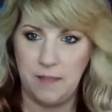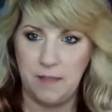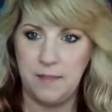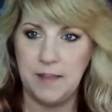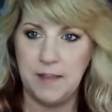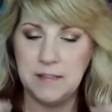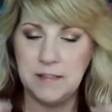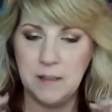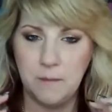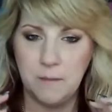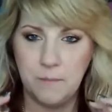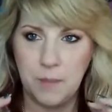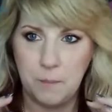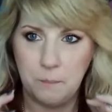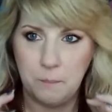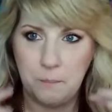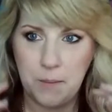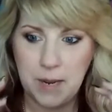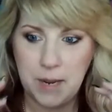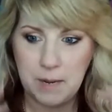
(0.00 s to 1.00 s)
That's the
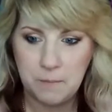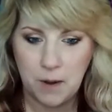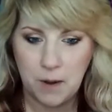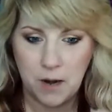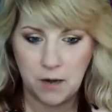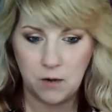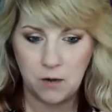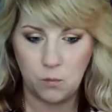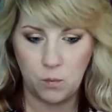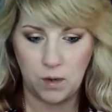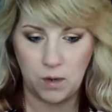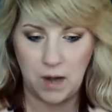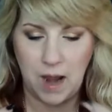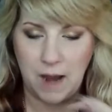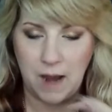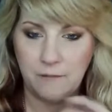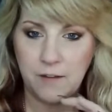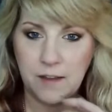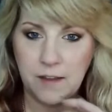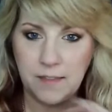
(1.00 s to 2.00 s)
big part where
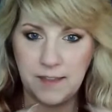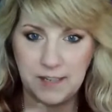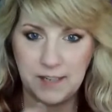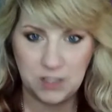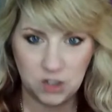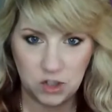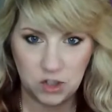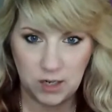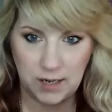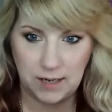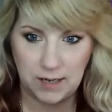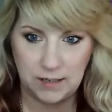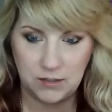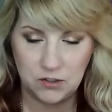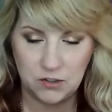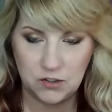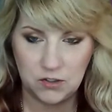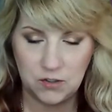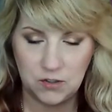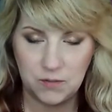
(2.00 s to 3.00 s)
everything
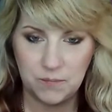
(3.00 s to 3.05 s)
changed.